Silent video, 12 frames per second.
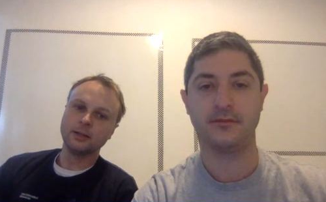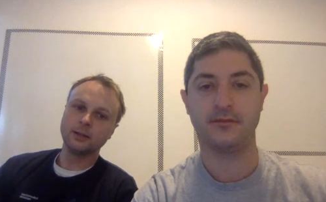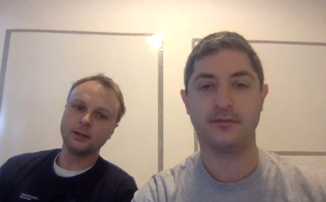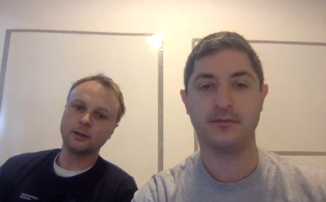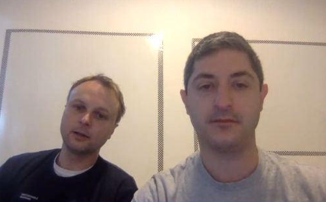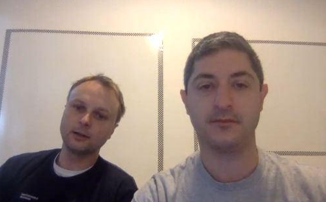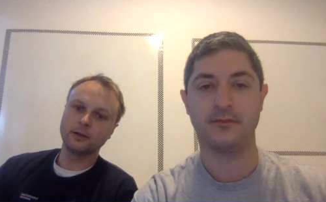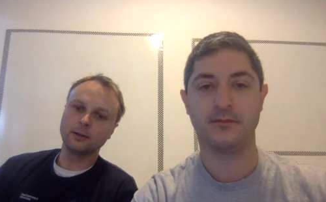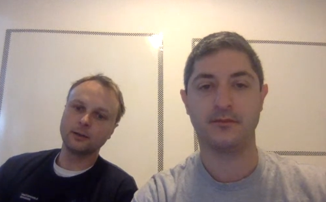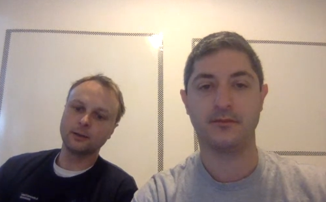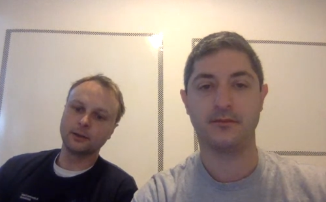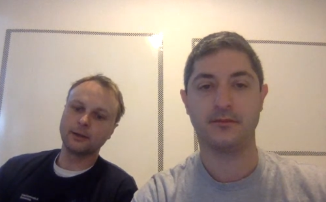Speaker 1: uh,
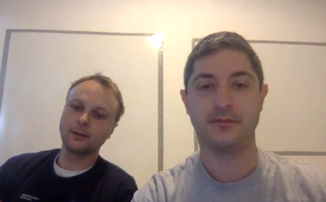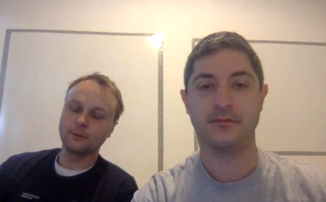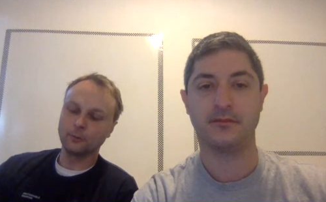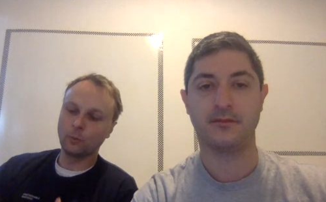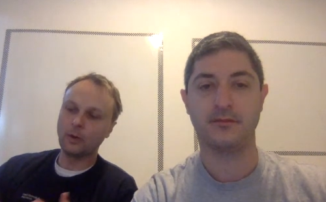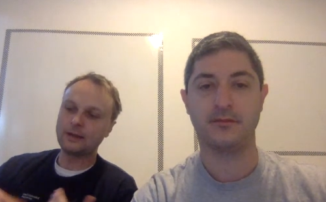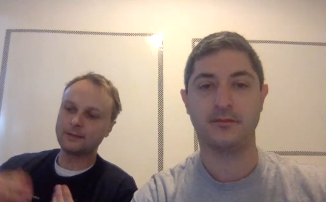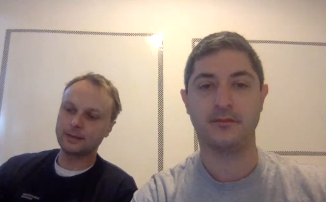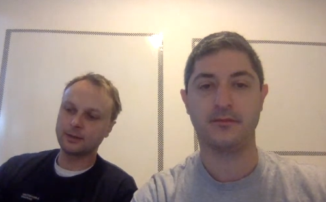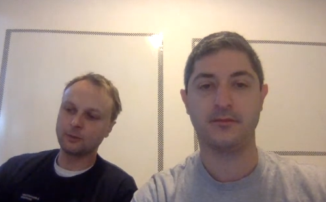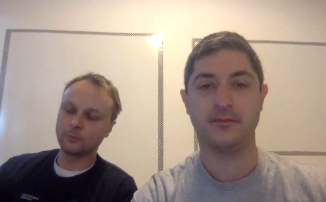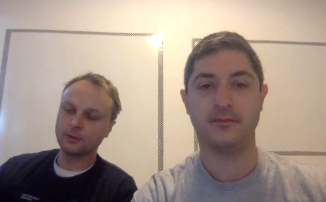like ways to
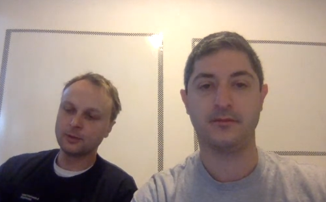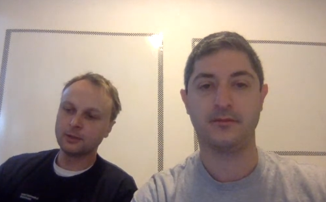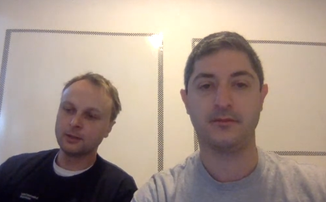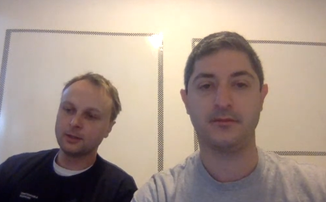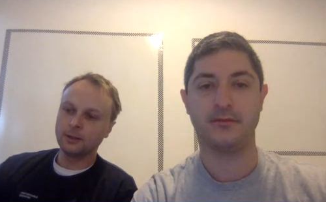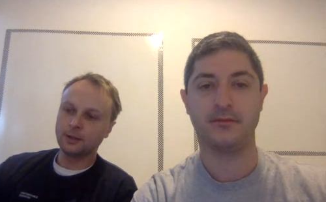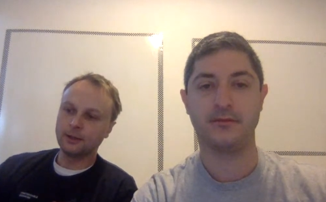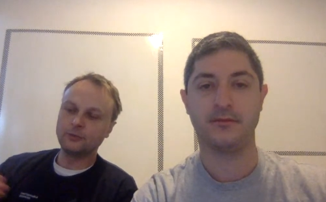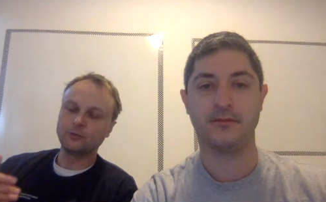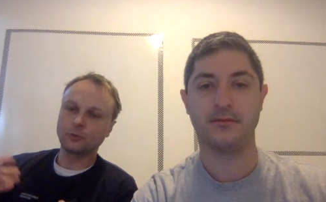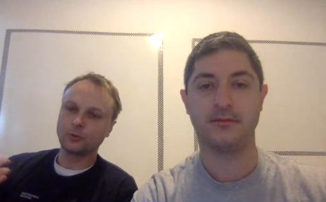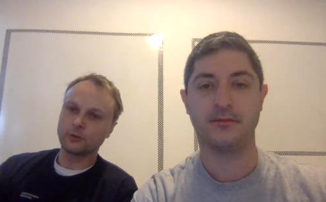help uh,
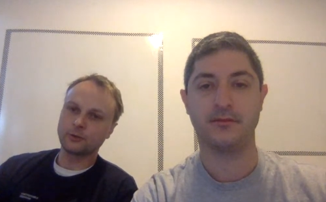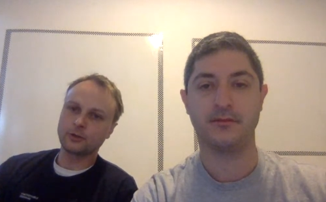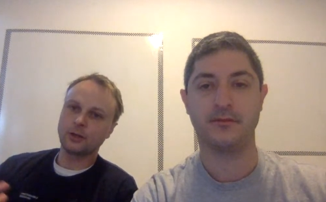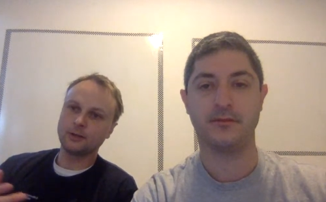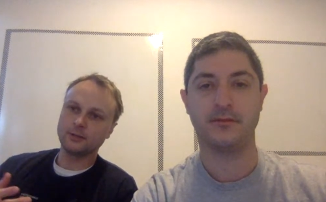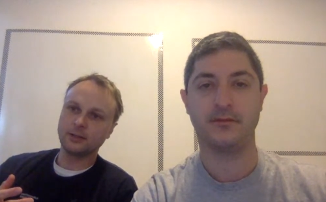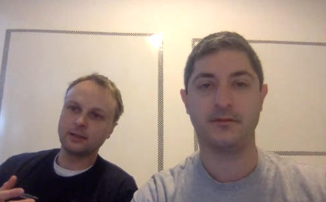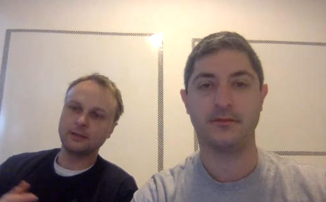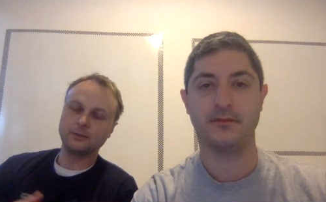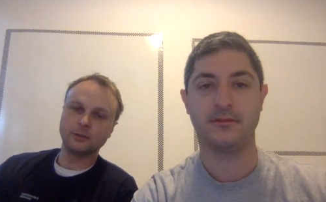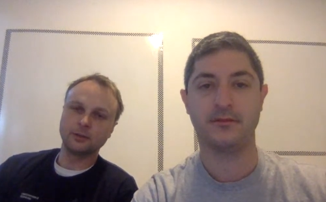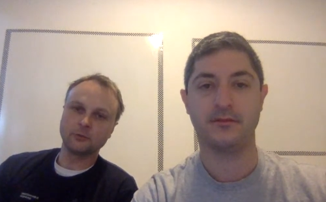ensure that your content
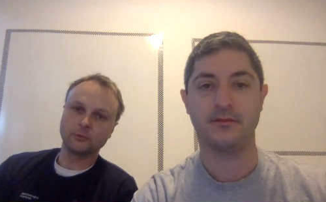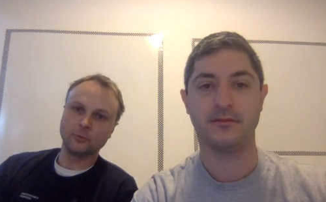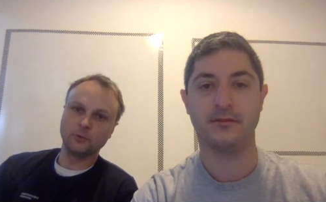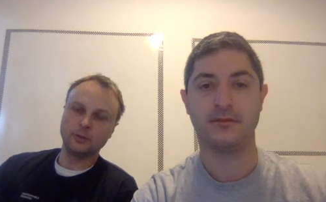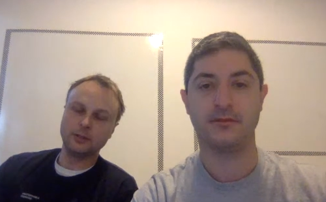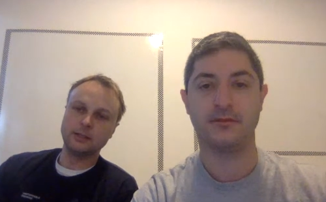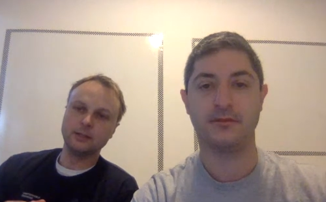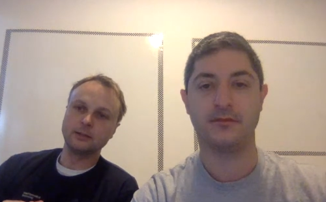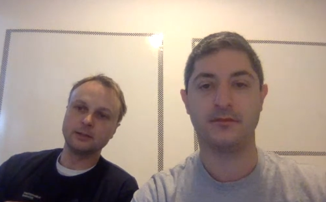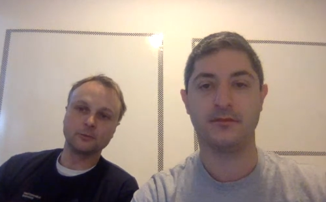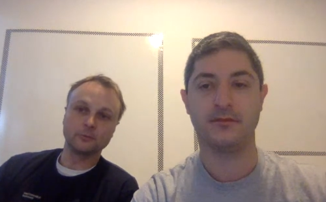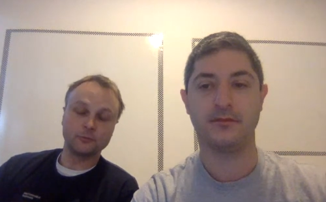is deliverable in
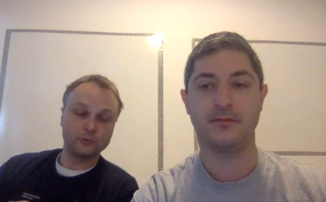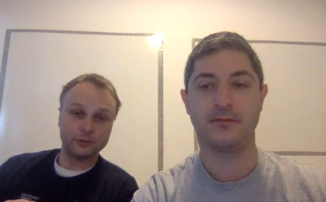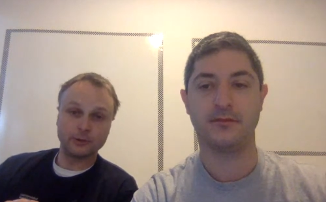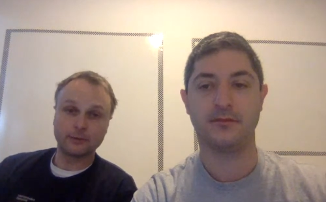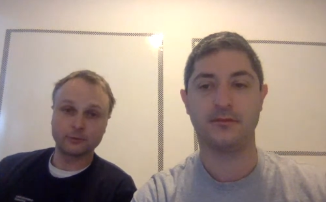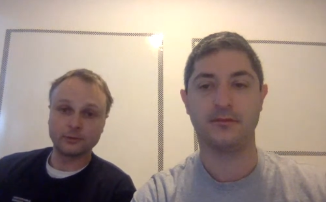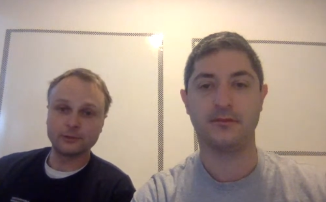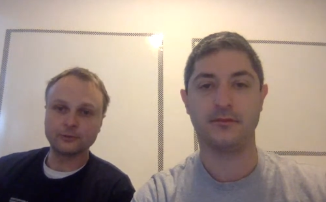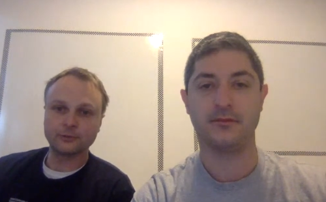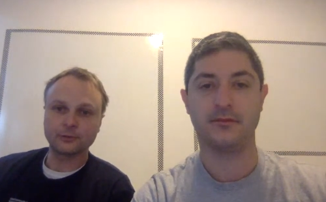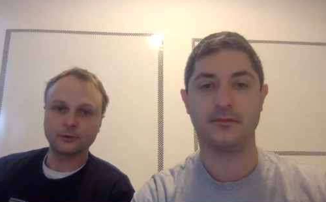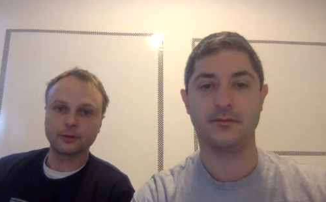different geographic
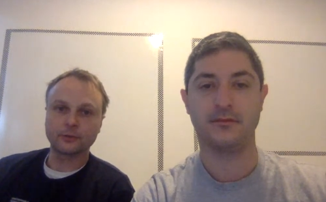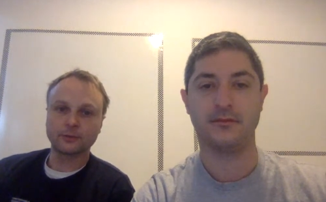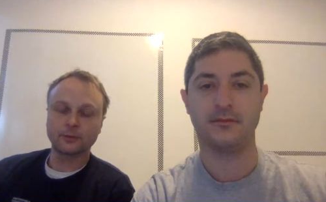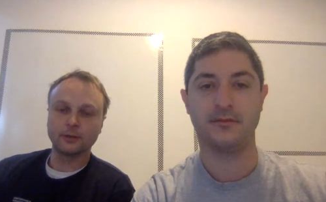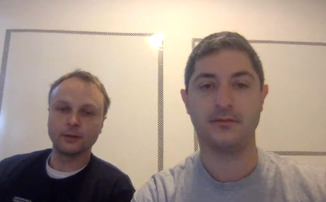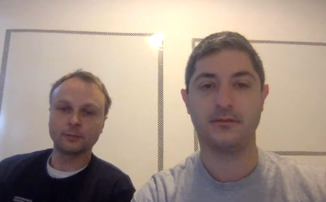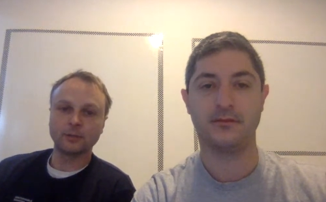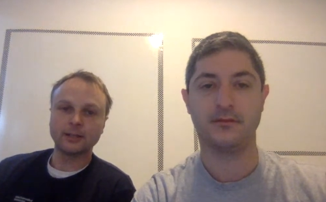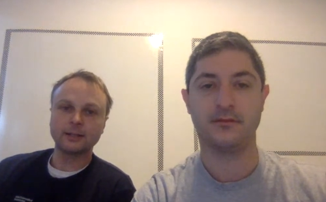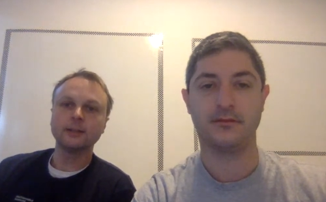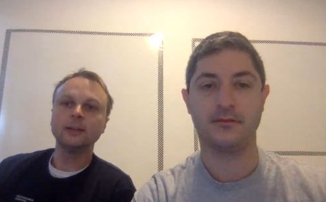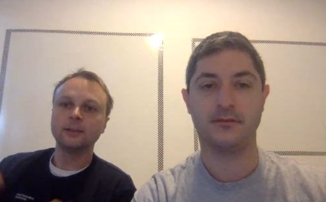regions across uh, the
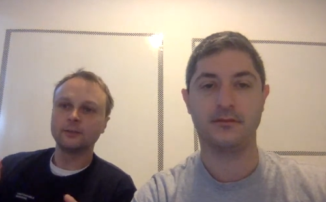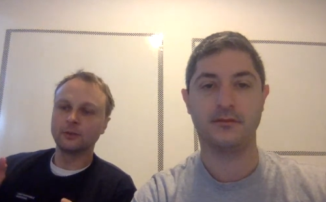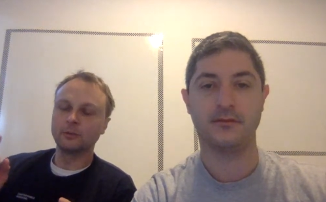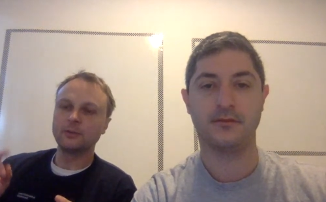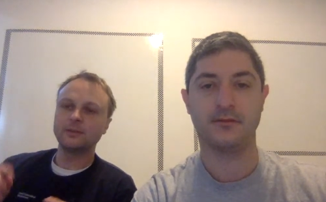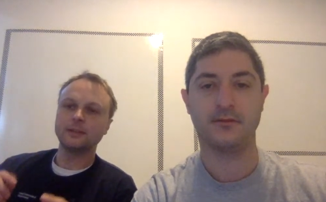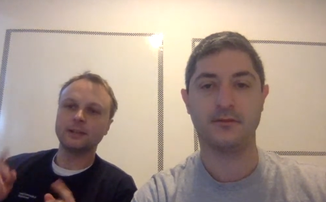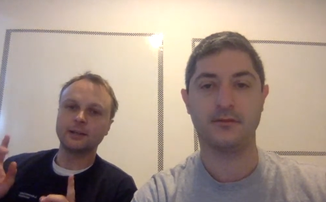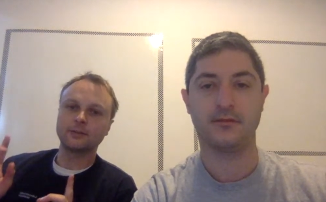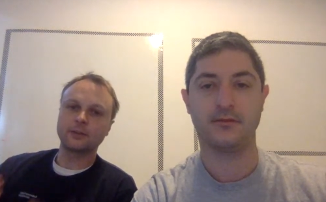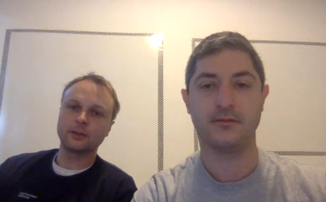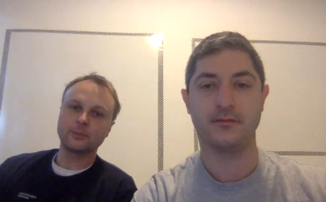planet. So we see that
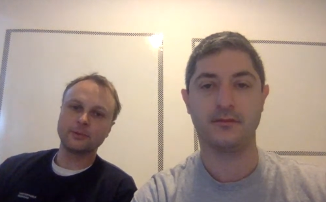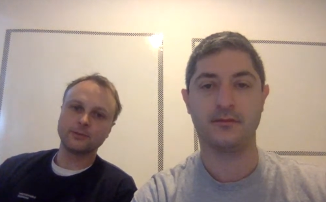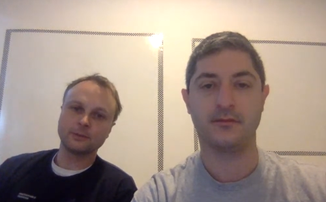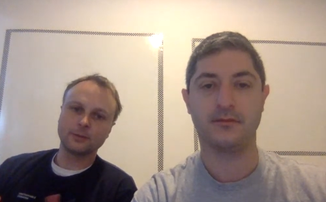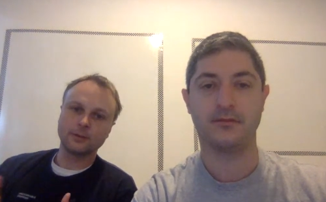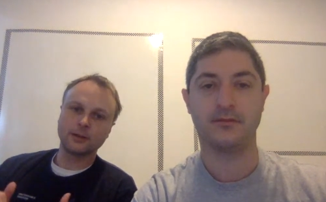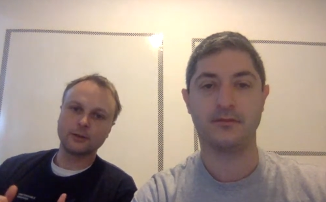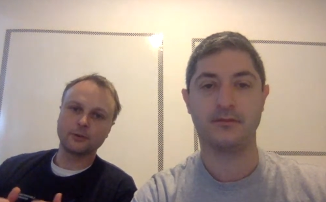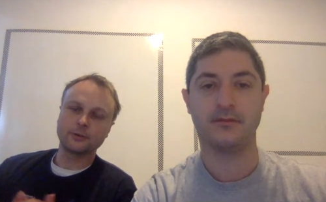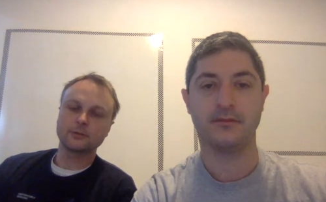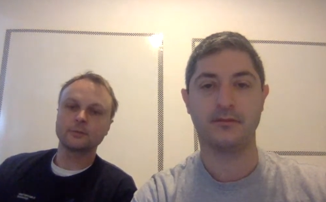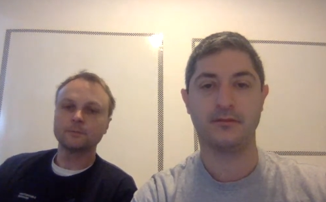as their business and not ours.